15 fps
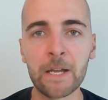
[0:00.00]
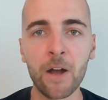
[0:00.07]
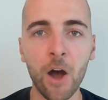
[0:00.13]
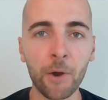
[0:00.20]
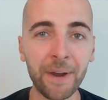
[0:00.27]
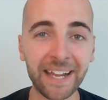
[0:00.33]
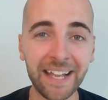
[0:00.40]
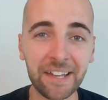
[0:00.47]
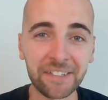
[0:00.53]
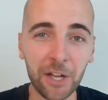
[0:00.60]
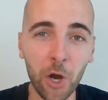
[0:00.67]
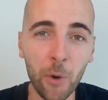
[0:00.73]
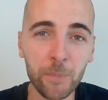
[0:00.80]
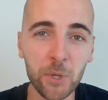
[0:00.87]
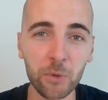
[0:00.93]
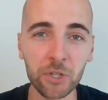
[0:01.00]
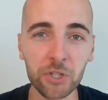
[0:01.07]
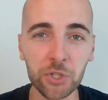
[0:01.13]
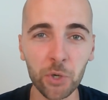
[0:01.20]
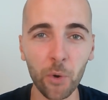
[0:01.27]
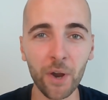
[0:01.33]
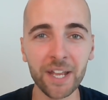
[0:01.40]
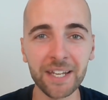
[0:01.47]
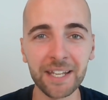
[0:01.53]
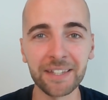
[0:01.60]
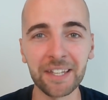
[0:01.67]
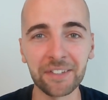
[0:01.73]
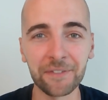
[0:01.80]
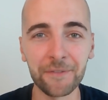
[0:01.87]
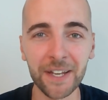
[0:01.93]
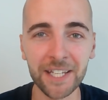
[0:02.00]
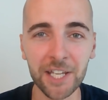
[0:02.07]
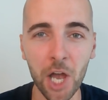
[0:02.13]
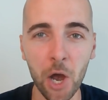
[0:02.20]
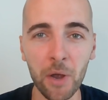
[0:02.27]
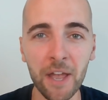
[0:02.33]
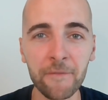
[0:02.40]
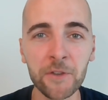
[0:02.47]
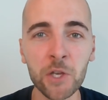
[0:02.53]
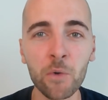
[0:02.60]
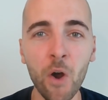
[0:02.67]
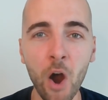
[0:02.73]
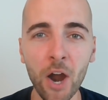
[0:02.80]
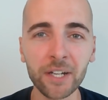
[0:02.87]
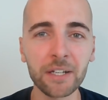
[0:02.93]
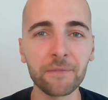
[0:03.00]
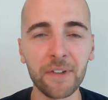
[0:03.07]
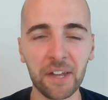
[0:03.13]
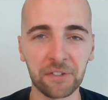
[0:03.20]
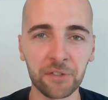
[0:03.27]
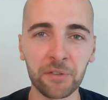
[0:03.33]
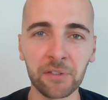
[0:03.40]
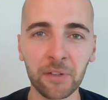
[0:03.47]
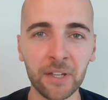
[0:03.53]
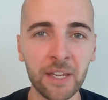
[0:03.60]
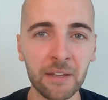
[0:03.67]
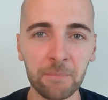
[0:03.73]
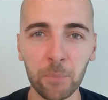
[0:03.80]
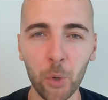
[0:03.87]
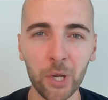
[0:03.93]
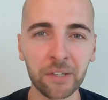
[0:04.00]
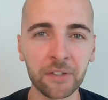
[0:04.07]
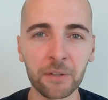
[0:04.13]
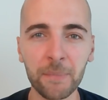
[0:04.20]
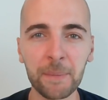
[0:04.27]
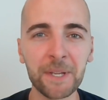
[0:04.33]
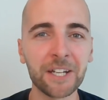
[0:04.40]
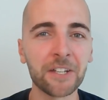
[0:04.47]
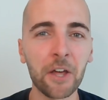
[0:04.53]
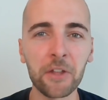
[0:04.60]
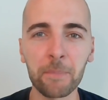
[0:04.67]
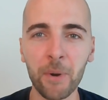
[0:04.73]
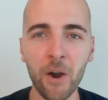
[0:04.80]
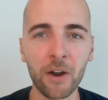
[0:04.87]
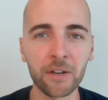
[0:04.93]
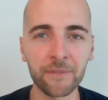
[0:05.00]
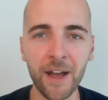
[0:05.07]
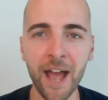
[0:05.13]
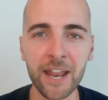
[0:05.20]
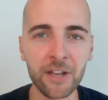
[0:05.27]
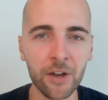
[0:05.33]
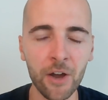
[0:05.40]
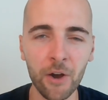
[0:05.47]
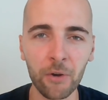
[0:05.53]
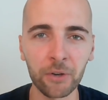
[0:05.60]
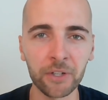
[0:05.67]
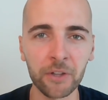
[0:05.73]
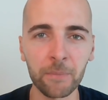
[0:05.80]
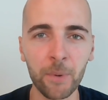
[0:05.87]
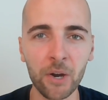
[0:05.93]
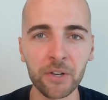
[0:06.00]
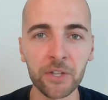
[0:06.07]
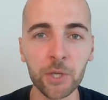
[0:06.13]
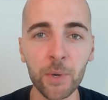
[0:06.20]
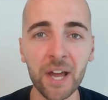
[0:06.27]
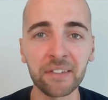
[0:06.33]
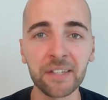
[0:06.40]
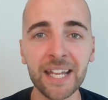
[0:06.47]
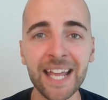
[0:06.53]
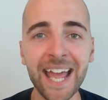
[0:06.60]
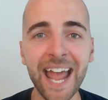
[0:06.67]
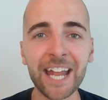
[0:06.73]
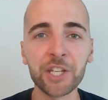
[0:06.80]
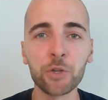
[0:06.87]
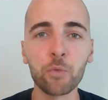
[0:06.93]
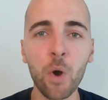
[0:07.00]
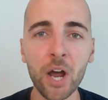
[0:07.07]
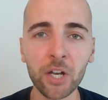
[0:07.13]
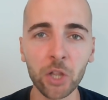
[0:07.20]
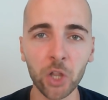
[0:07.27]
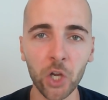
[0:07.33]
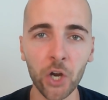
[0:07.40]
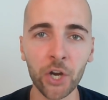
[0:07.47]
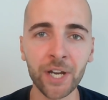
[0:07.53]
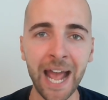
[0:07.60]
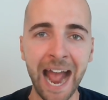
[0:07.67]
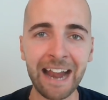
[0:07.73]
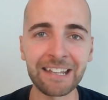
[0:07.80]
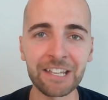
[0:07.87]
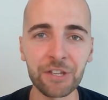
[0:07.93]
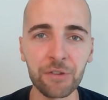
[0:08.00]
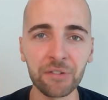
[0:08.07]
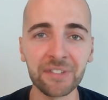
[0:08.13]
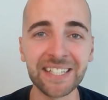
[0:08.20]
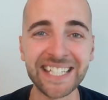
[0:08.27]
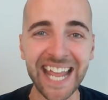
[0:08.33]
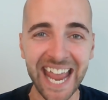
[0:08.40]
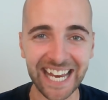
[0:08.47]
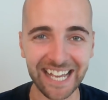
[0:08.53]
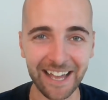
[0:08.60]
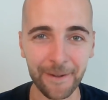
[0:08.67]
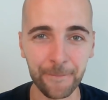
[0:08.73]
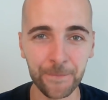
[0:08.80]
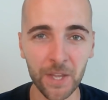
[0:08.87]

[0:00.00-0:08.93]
All right, guys, I hope you enjoyed this video. If you are an investor who's looking in Boise or maybe another part of Idaho or another part of the US, and you want to learn how to use data